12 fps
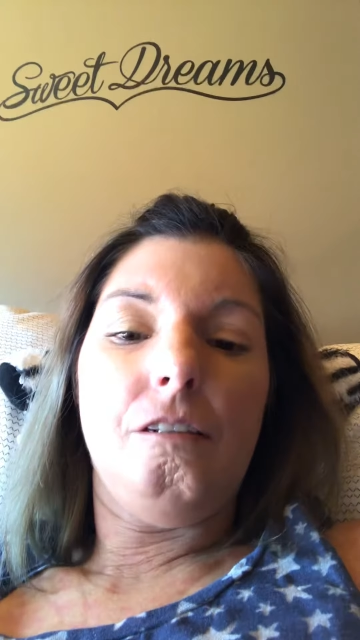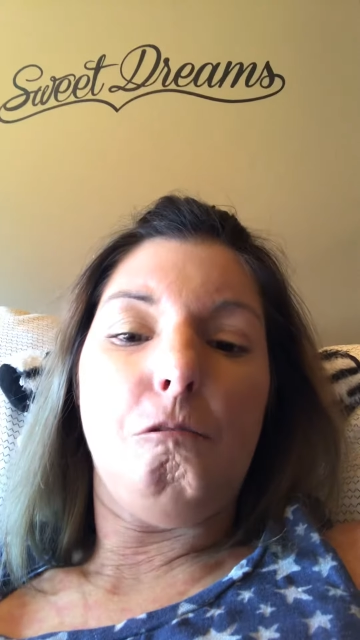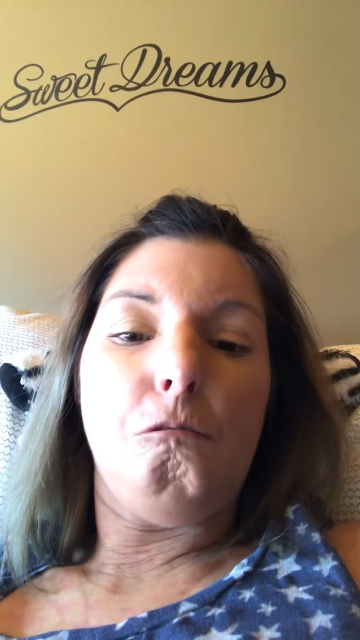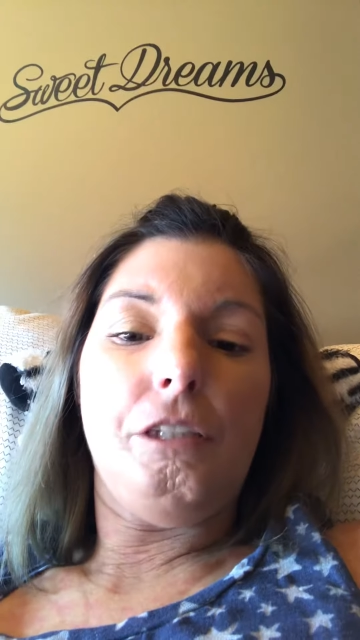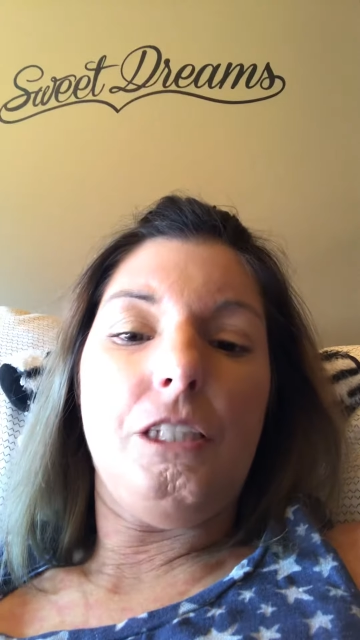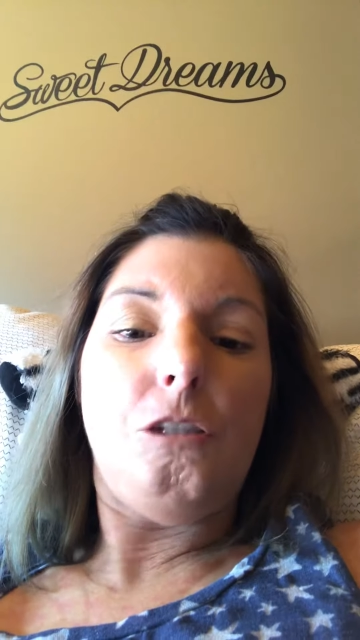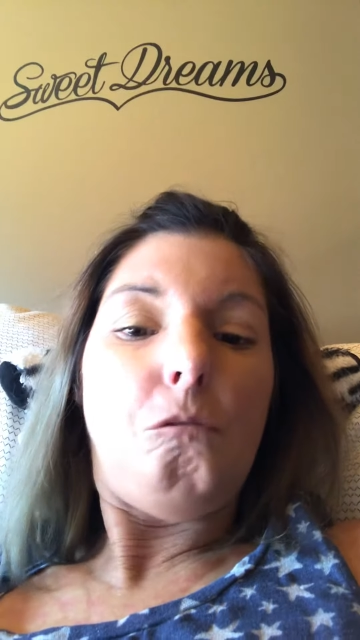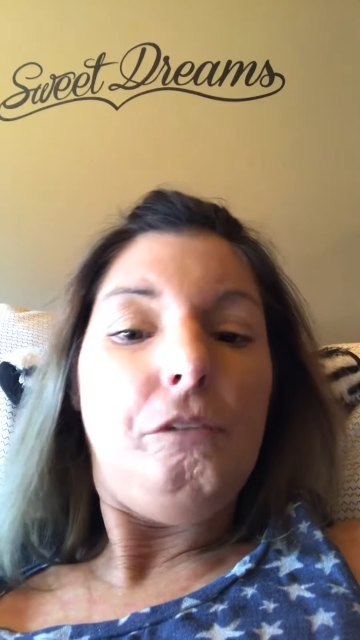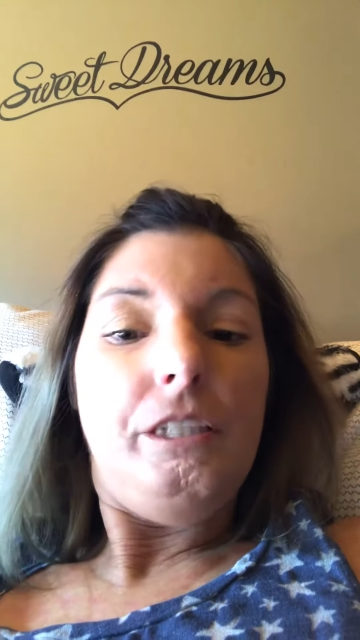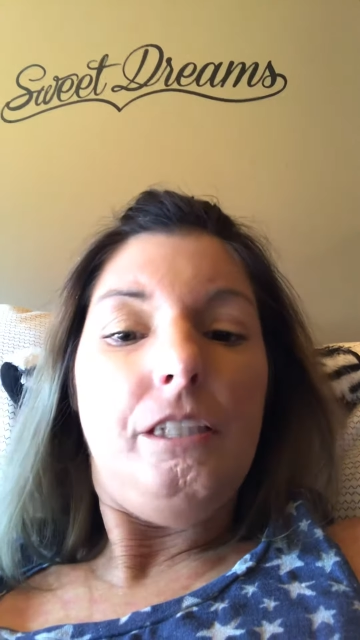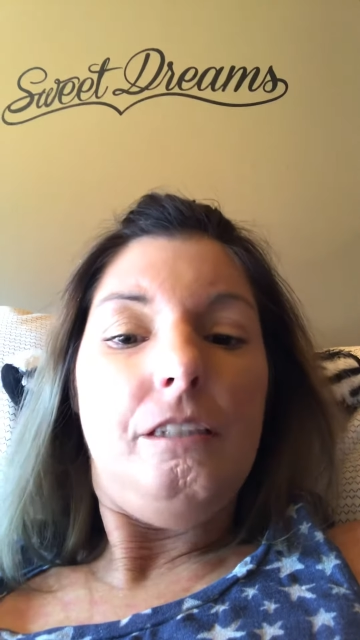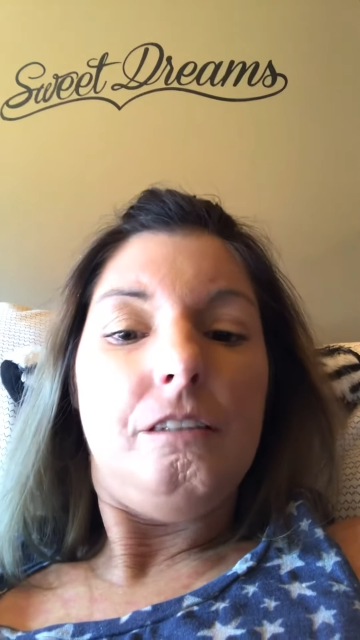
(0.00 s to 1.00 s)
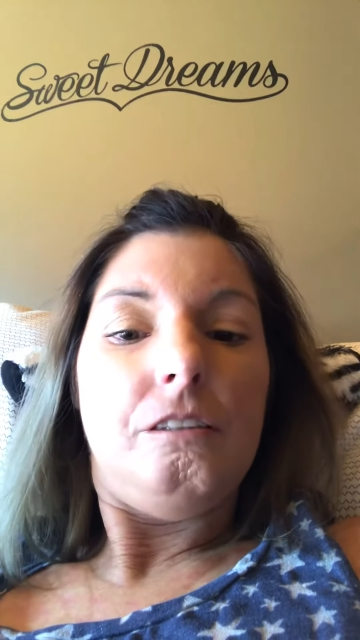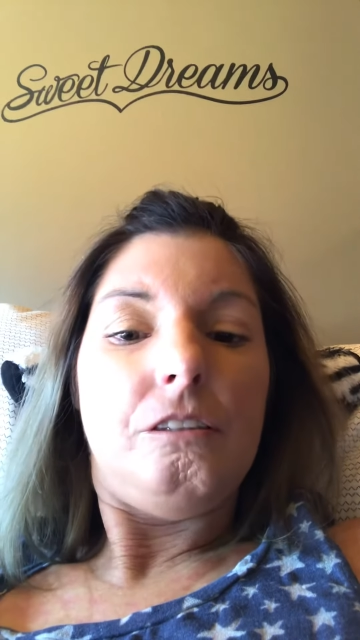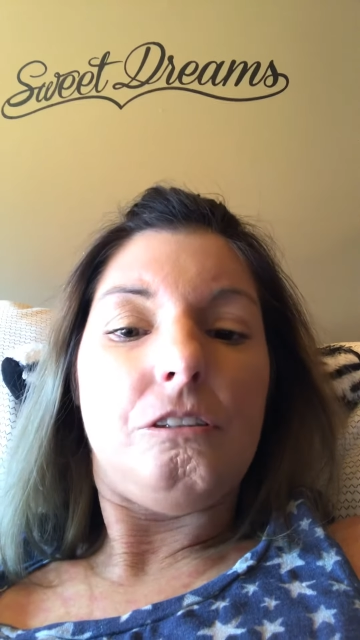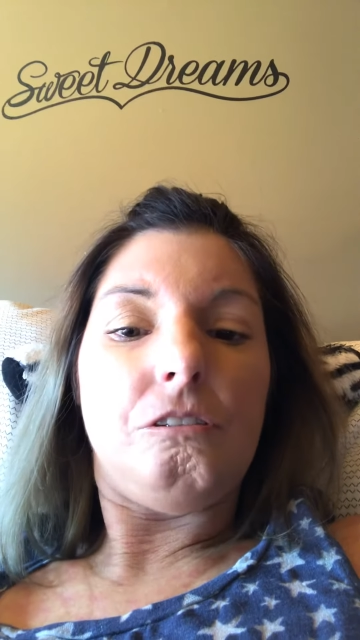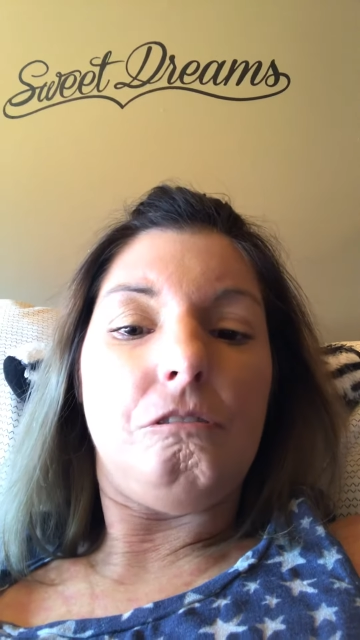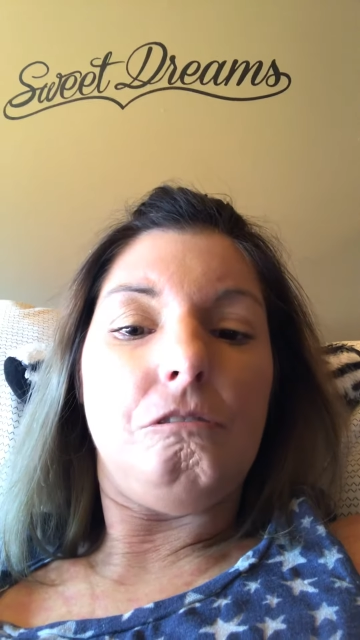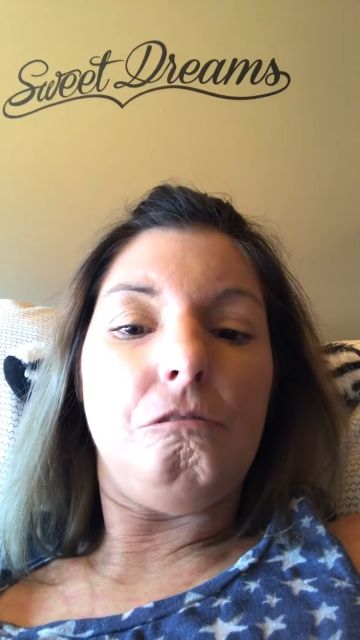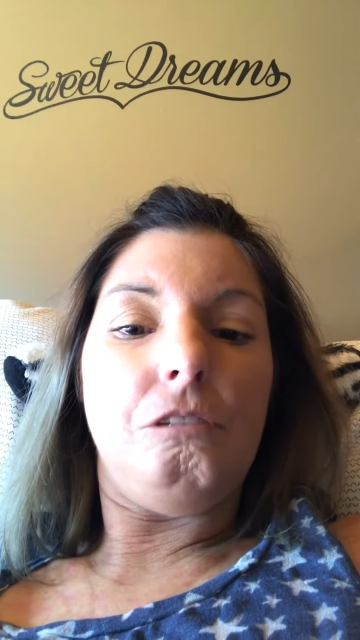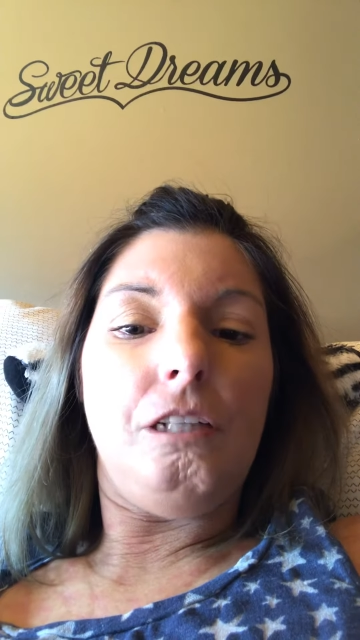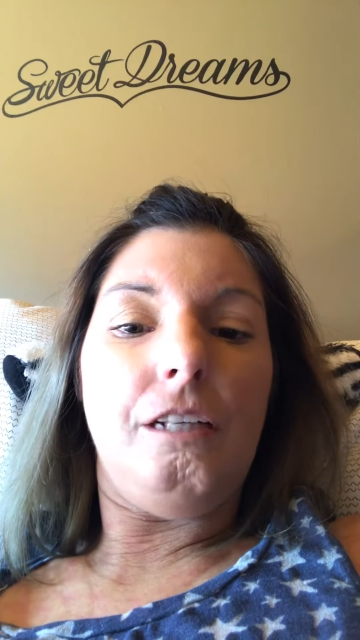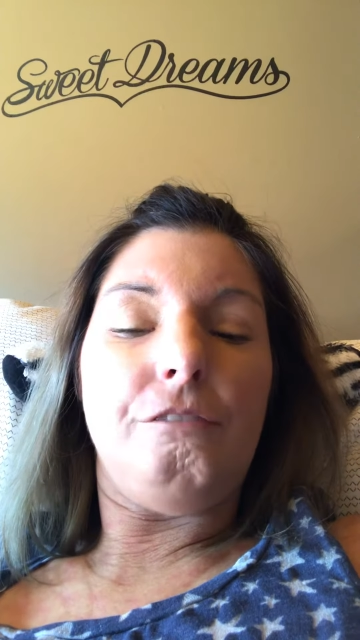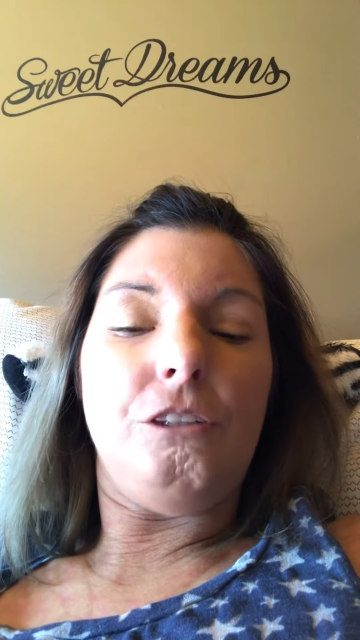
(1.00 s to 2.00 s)
Okie dokie. So
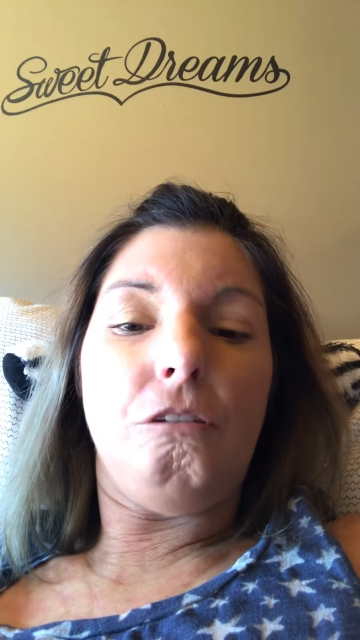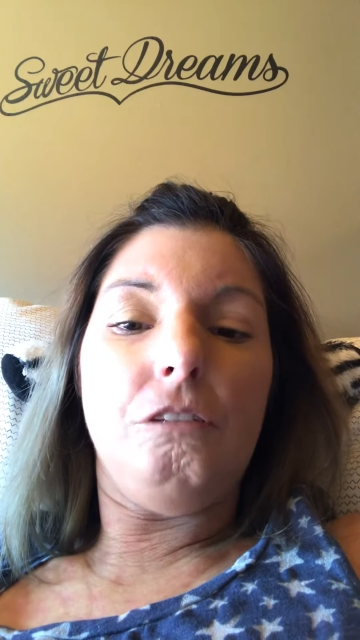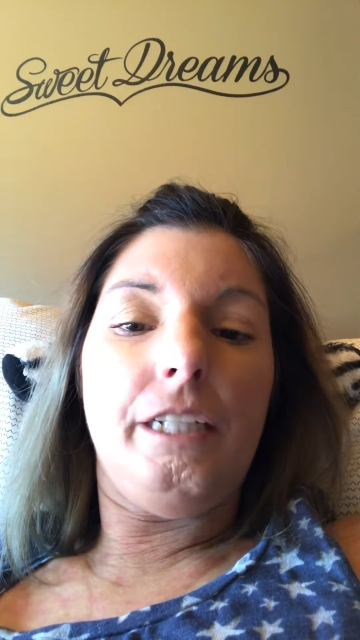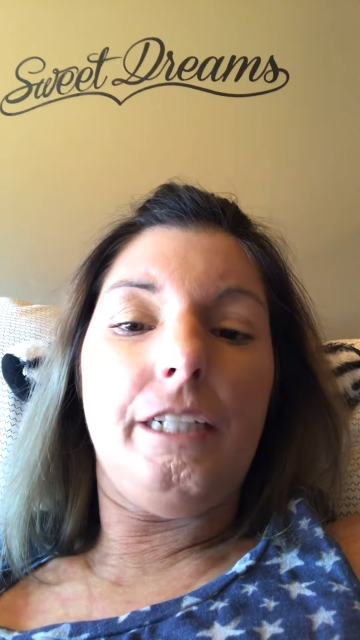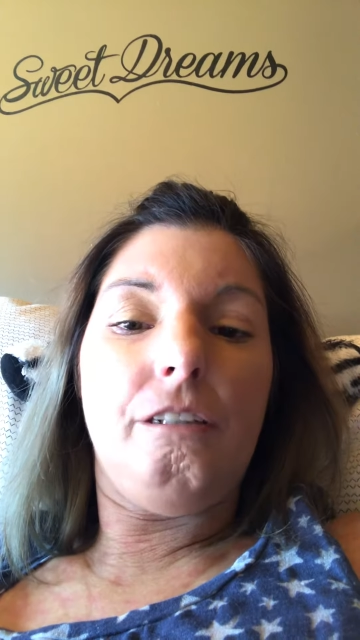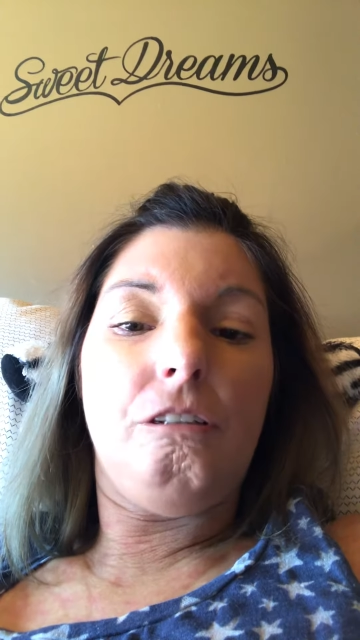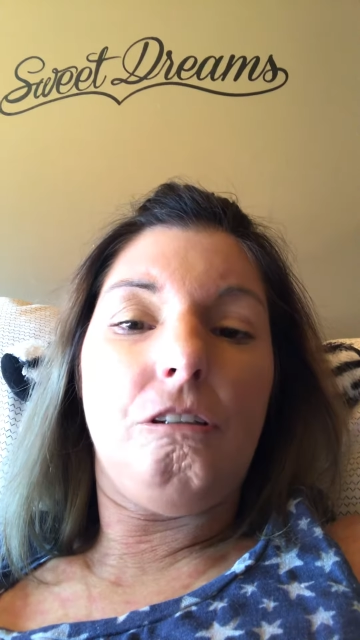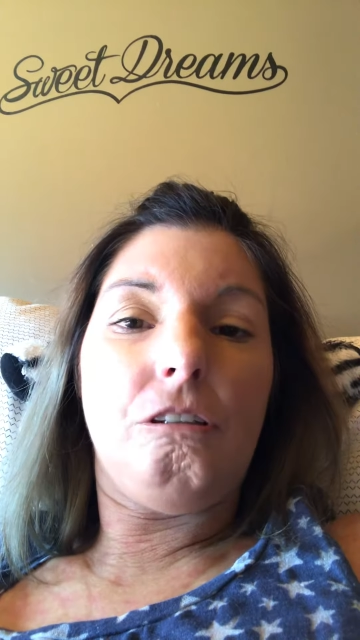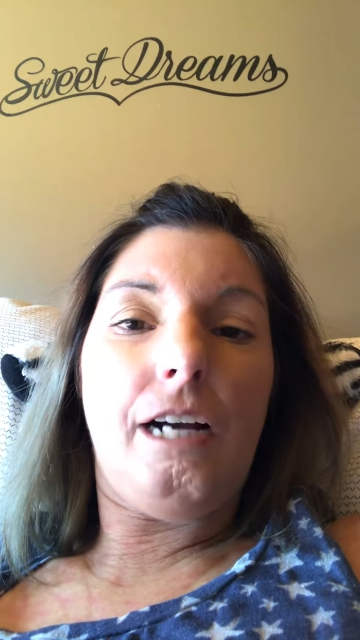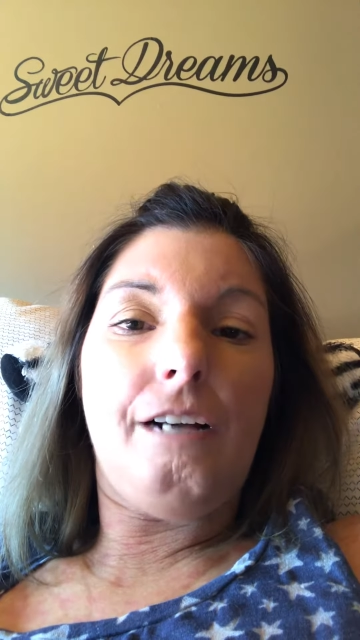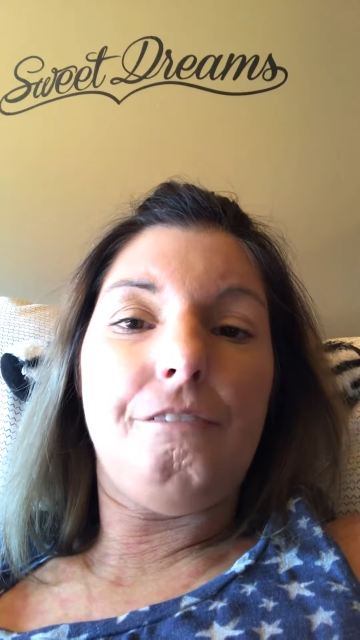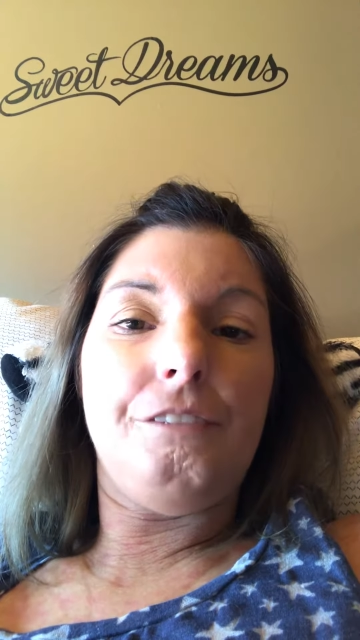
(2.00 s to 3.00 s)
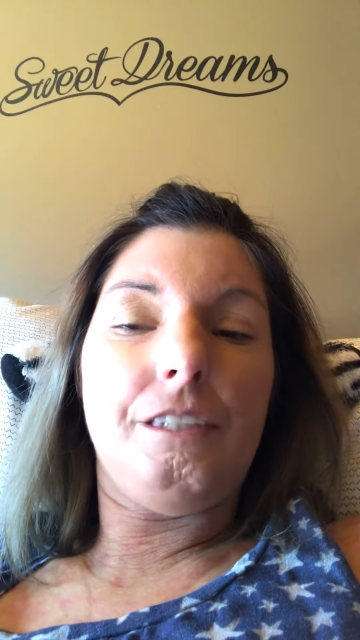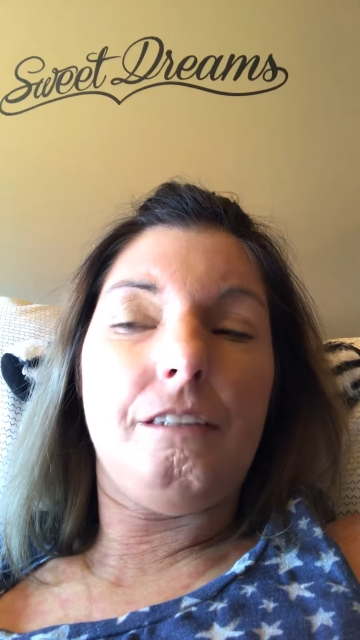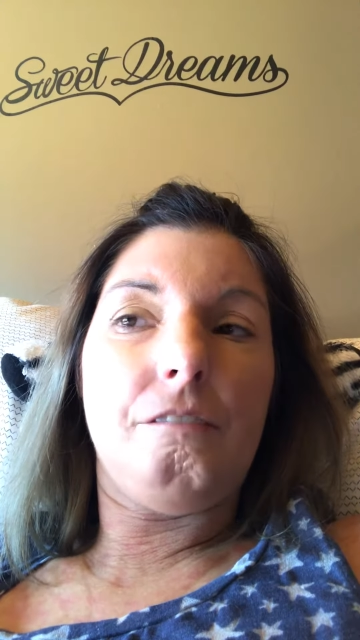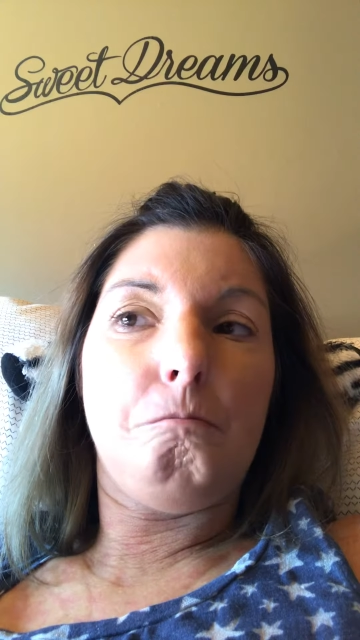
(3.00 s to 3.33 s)
if you don't like graphic